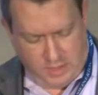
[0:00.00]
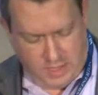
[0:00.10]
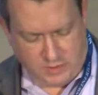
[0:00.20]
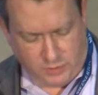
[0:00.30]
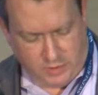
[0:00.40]

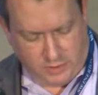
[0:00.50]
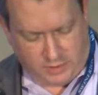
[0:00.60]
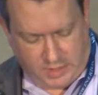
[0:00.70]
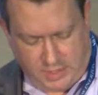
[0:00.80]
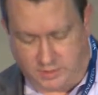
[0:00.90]
As we
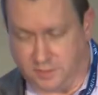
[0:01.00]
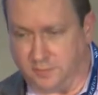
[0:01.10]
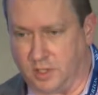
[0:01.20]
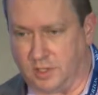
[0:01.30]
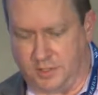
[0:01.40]
look to the
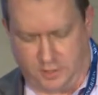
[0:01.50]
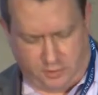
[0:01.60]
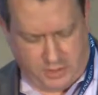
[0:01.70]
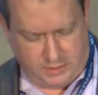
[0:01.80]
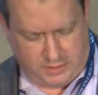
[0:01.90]
vertically
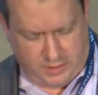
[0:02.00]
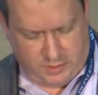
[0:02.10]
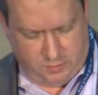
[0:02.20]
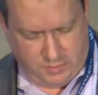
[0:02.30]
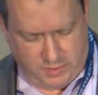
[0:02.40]
integrated
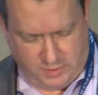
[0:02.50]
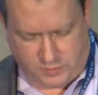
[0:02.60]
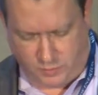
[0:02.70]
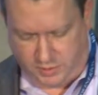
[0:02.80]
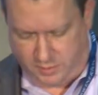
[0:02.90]
team,
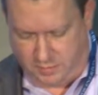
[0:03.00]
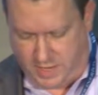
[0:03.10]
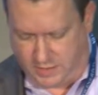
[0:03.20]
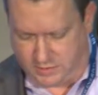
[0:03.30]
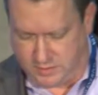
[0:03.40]
it's really
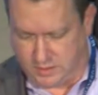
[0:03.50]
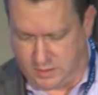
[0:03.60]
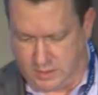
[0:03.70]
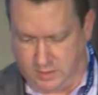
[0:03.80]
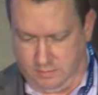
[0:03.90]
about
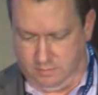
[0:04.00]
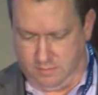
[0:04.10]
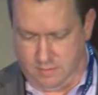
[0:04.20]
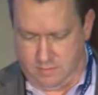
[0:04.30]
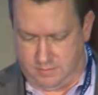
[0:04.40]

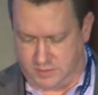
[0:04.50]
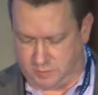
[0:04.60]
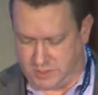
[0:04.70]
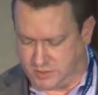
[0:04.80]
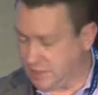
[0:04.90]

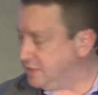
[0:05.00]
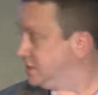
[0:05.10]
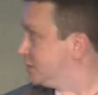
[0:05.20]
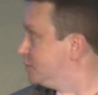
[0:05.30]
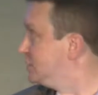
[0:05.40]

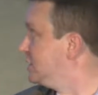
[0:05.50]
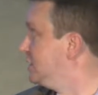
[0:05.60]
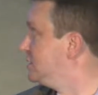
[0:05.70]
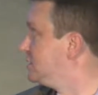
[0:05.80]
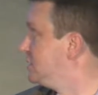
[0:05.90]
specialized
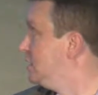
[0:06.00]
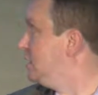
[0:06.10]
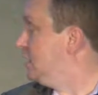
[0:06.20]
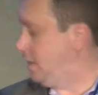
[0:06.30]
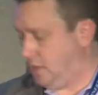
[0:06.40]
expertise
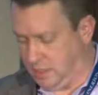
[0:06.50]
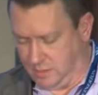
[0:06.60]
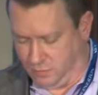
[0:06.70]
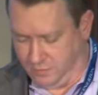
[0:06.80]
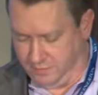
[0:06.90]

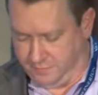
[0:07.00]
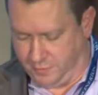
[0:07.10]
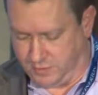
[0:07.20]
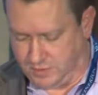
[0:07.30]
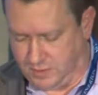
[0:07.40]
and really
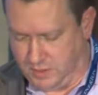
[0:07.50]
focusing